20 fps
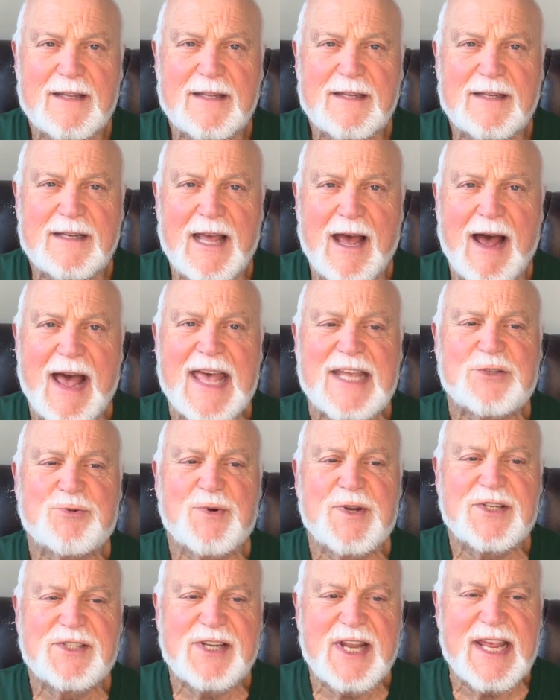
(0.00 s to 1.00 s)
Now, as
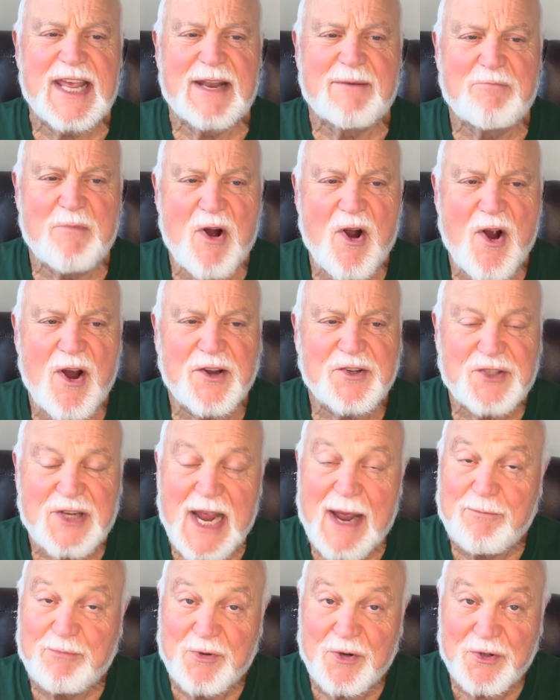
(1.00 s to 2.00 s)
we see in Mark
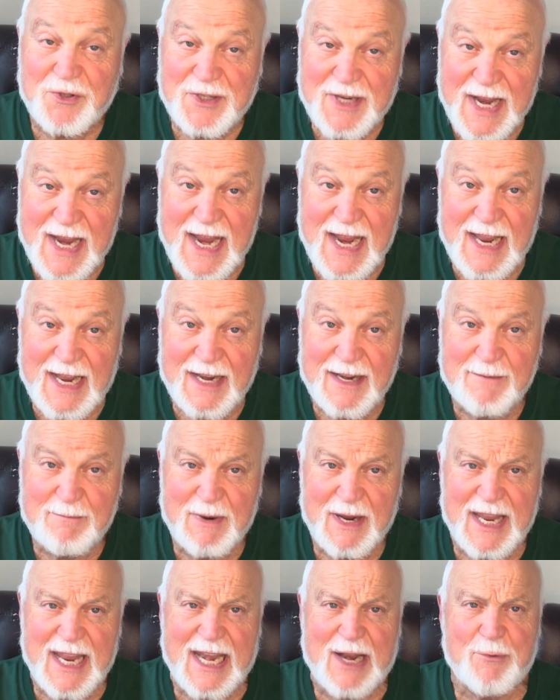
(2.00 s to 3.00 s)
chapter 10,
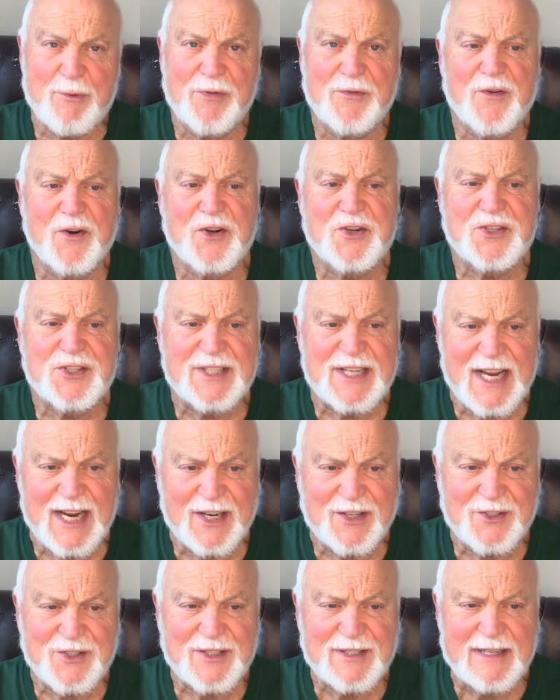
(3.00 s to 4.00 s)
beginning with verse
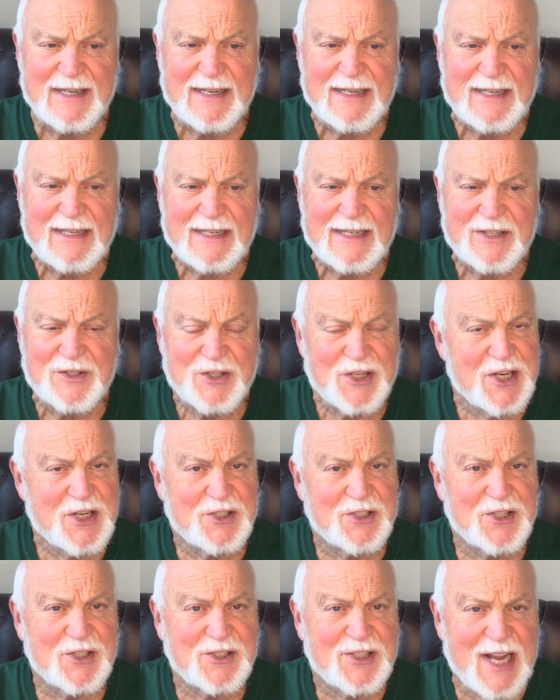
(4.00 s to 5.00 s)
6,
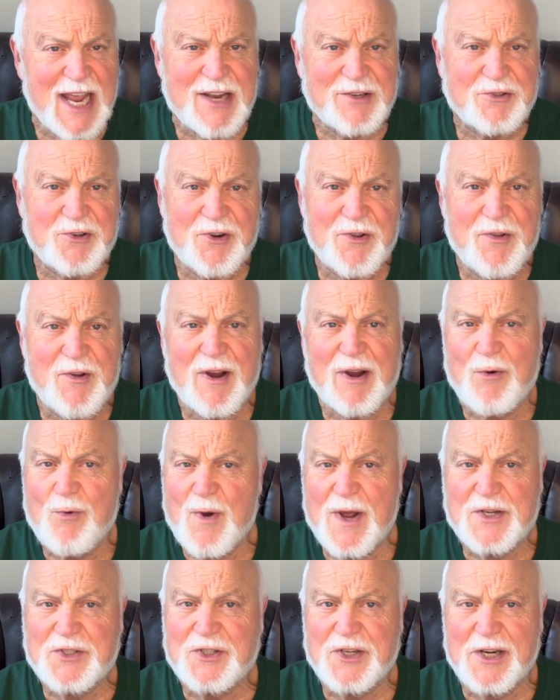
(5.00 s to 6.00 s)
Jesus answering their
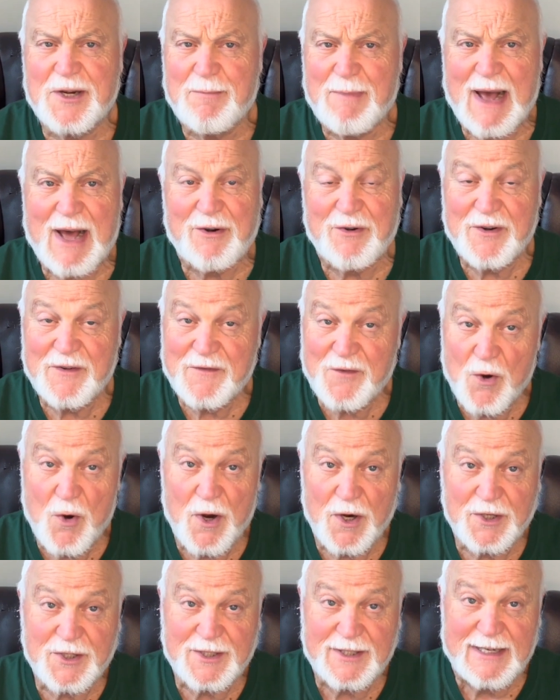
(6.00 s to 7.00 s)
question about
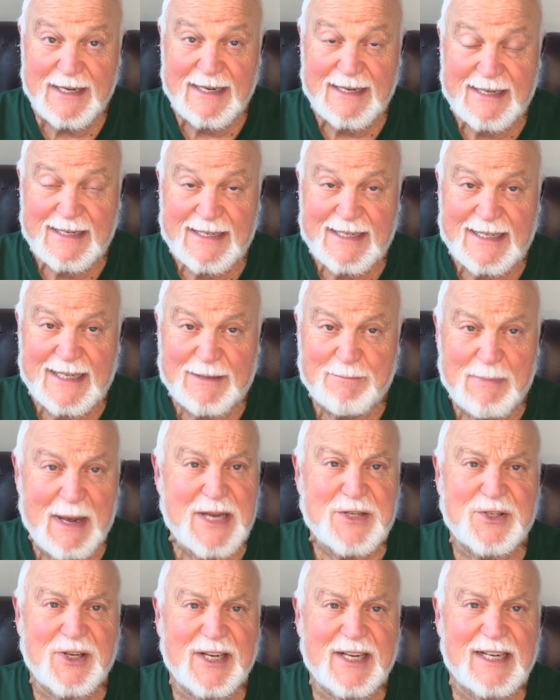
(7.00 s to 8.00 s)
divorce. And
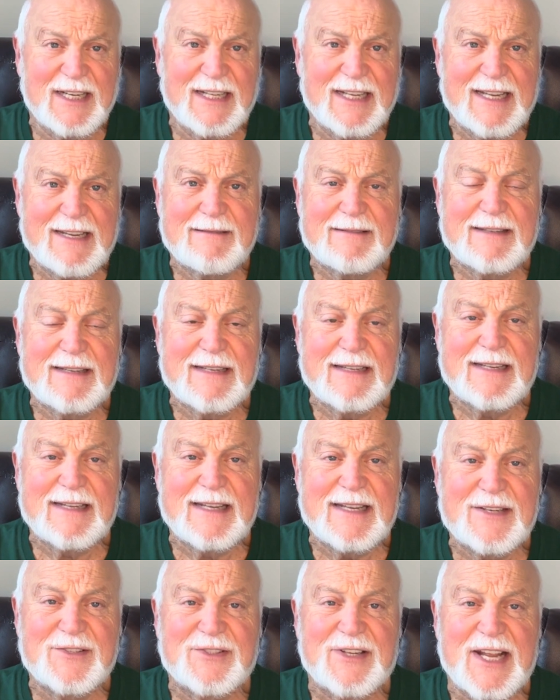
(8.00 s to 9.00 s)
basically,
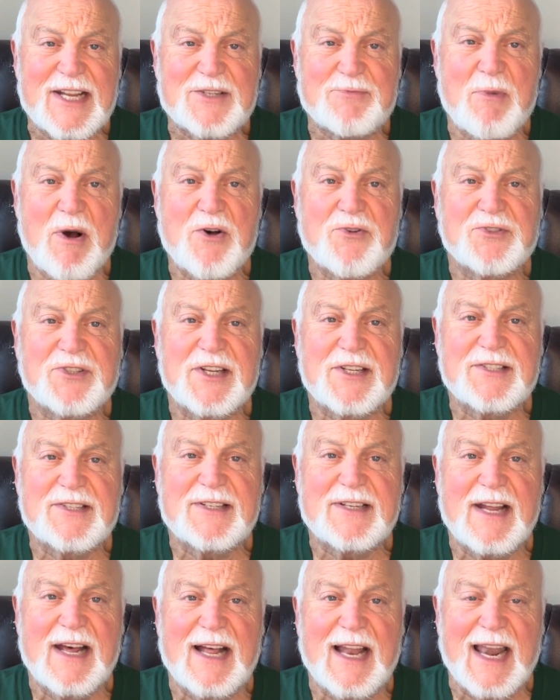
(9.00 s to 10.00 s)
he says
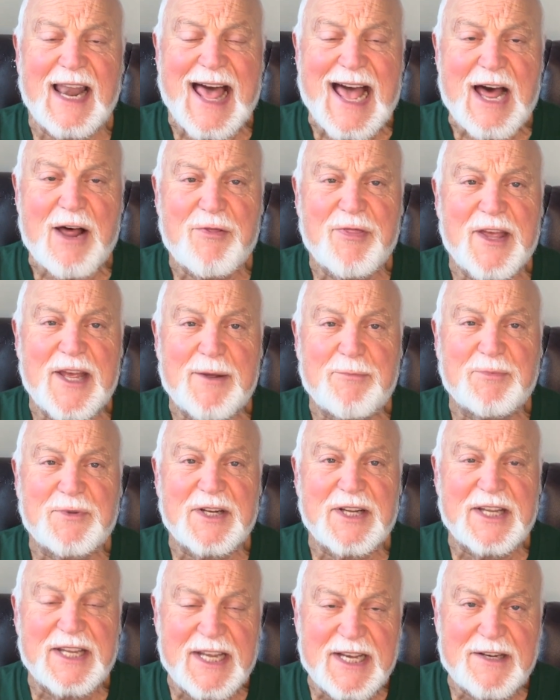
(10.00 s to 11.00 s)
Moses allowed them
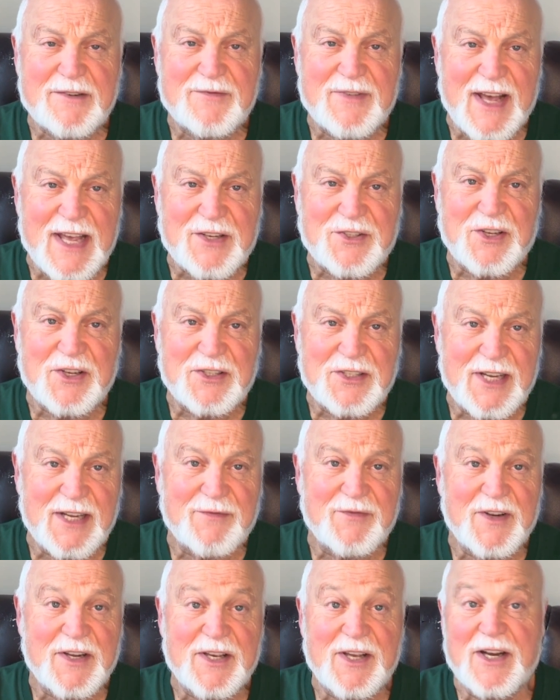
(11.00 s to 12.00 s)
to give a
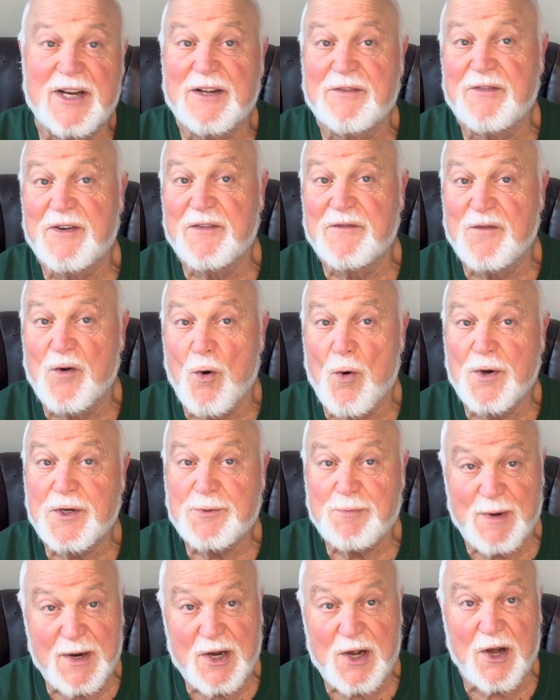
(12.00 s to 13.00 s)
certificate of
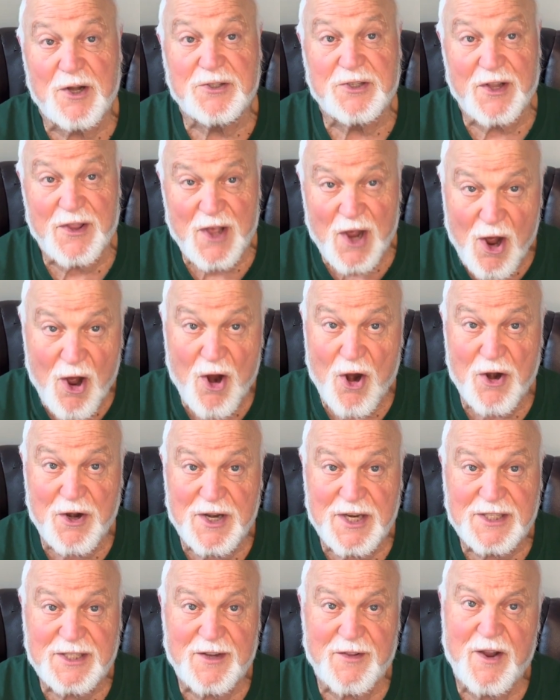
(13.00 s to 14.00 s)
divorce because of the
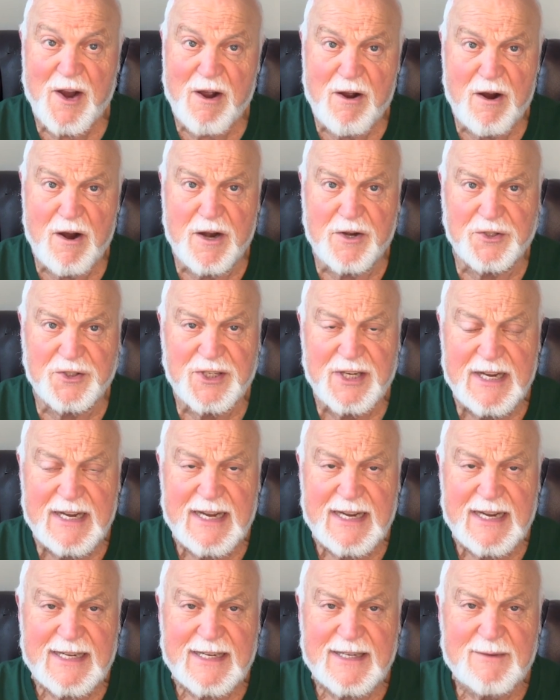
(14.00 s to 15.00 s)
hardness of their hearts.
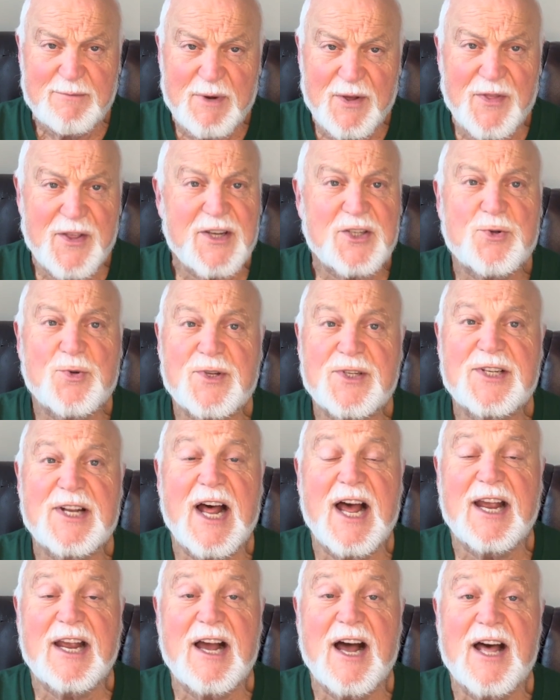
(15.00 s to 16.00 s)
But this was
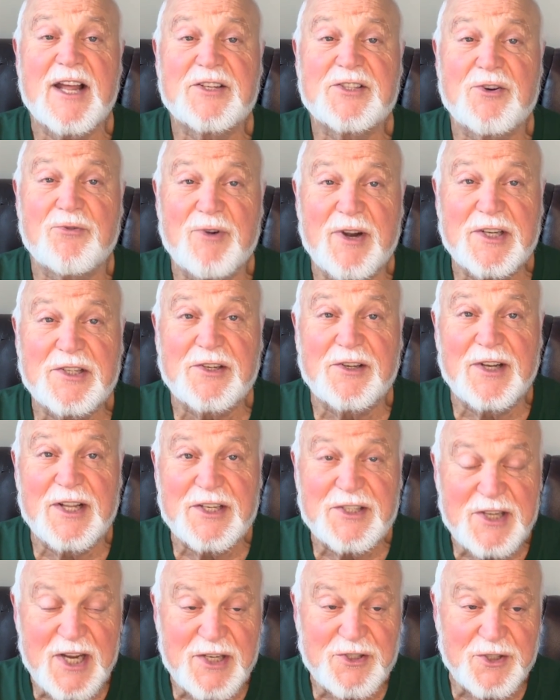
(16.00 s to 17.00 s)
not God's original
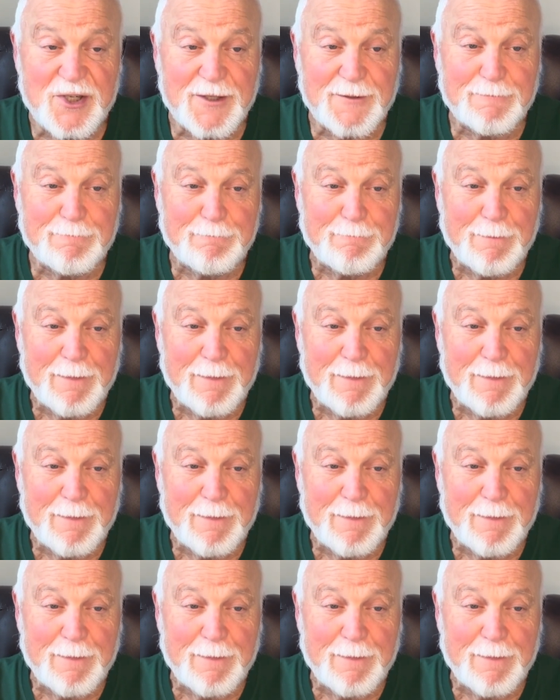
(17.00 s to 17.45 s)
intention.